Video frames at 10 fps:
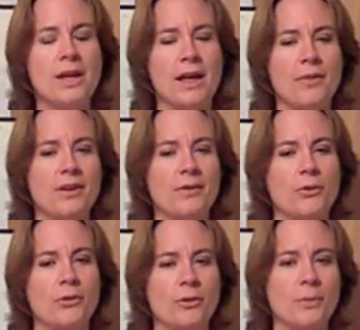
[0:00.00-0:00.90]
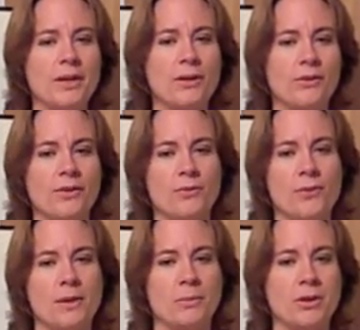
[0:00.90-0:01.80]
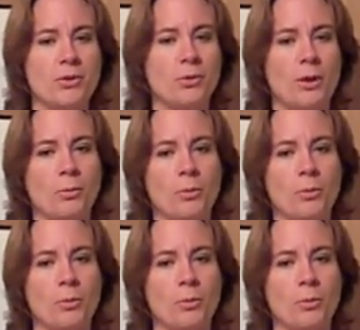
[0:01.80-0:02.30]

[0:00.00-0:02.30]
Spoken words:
And then if there's somebody else in the family who